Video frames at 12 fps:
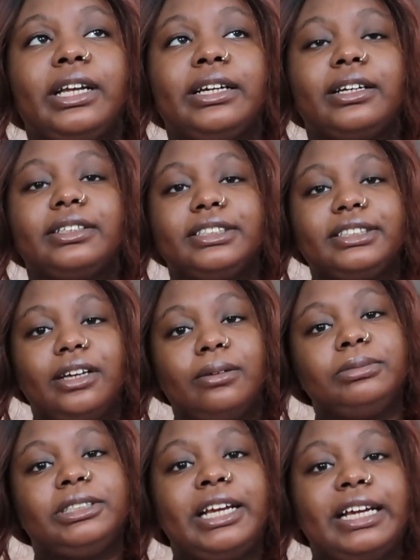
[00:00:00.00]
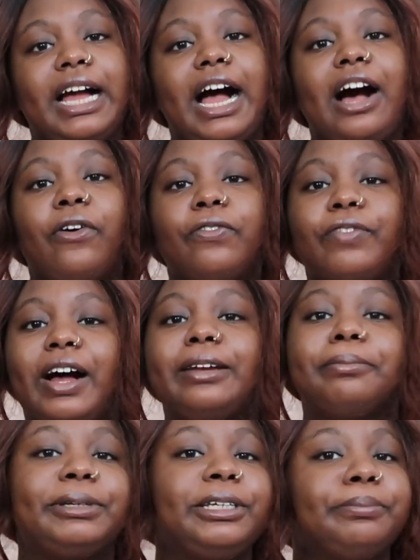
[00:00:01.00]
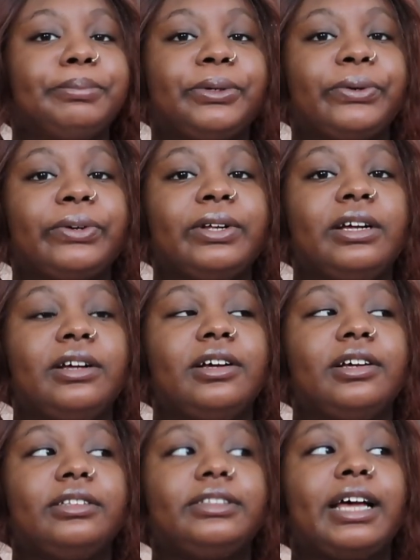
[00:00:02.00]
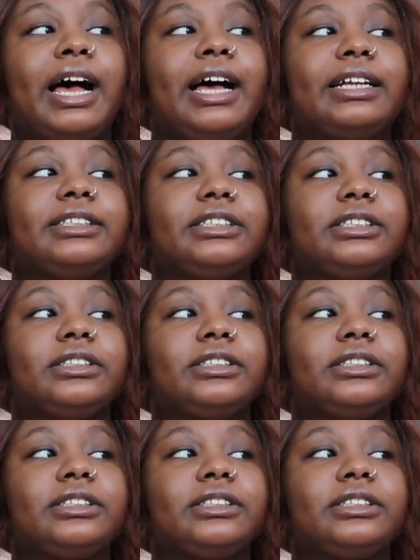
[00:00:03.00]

Like, someday I'll find people that